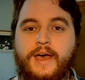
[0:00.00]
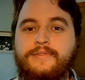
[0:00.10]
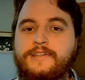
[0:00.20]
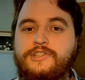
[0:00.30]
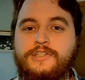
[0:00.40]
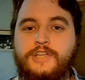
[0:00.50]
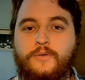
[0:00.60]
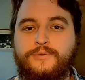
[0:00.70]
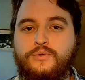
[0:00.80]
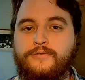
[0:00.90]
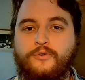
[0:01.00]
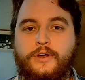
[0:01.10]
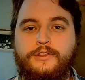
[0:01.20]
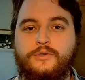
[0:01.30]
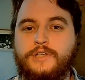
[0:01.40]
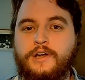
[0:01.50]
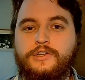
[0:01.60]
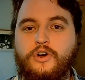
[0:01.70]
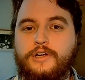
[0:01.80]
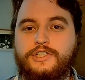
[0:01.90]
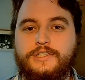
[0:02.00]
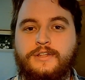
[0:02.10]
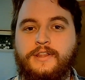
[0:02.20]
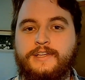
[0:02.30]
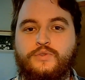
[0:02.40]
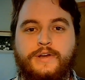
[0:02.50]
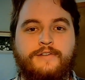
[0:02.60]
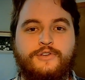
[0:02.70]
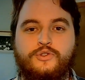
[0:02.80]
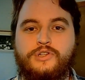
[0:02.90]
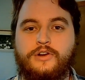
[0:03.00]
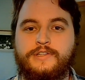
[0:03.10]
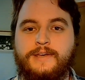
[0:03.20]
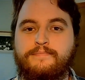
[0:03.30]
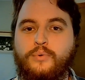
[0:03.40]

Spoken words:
And this just helps you avoid those unconscious clicks whenever you start to get